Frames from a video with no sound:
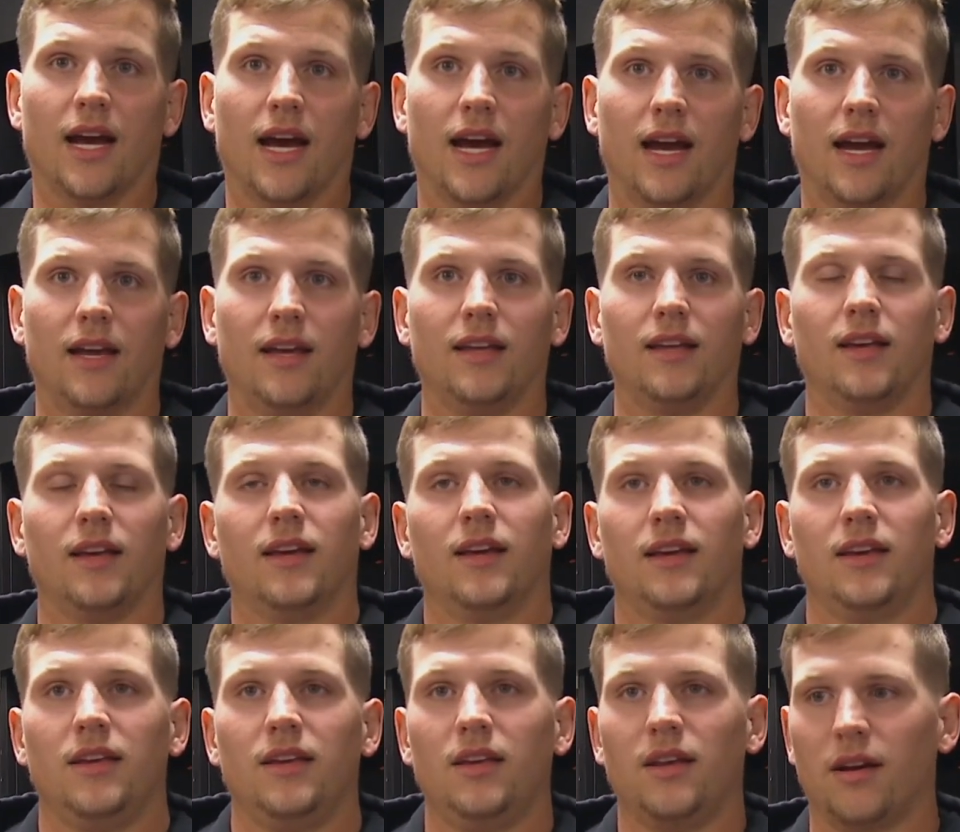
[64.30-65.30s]

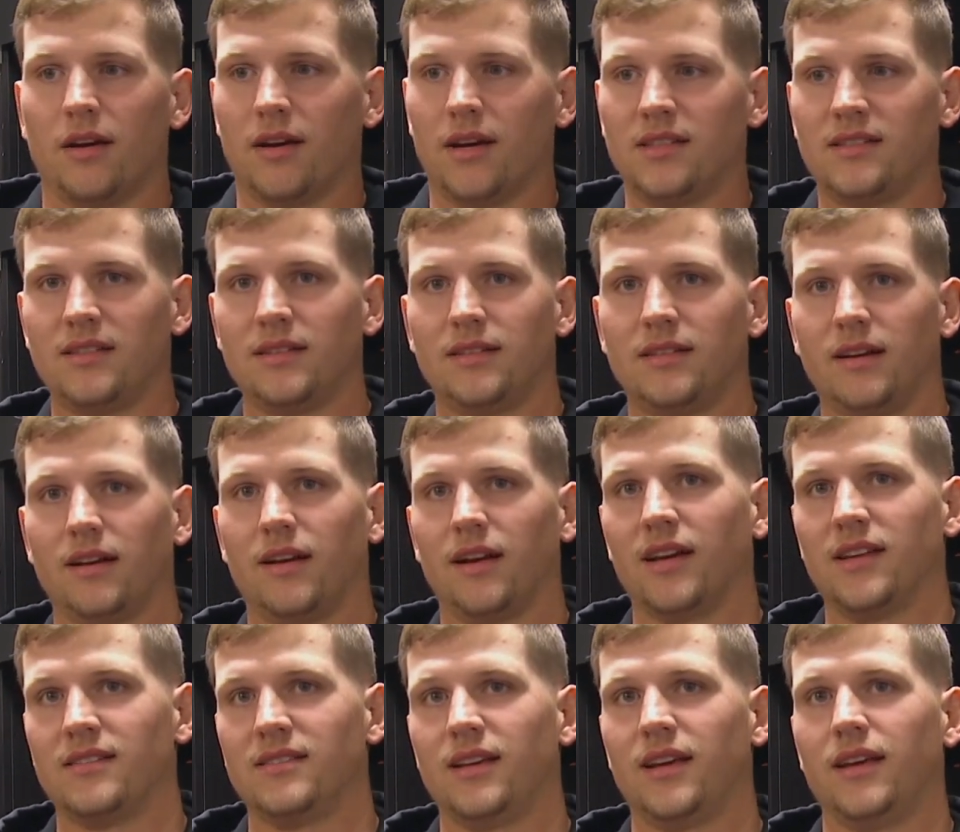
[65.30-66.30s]
I sit there and
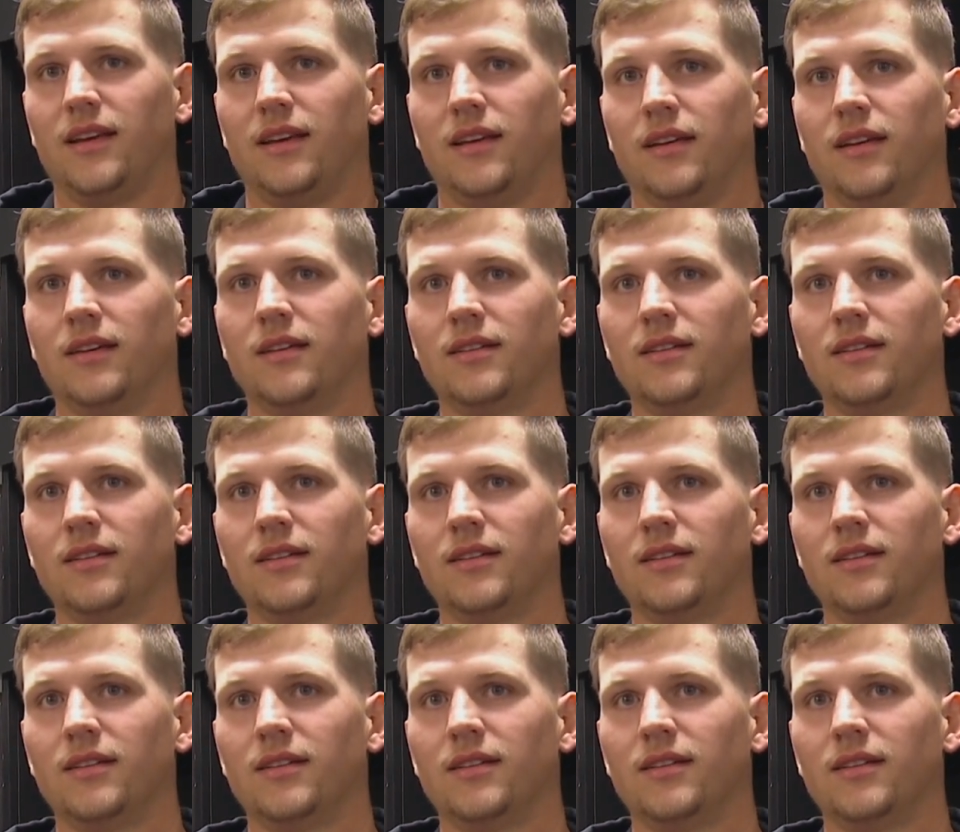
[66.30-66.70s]
I say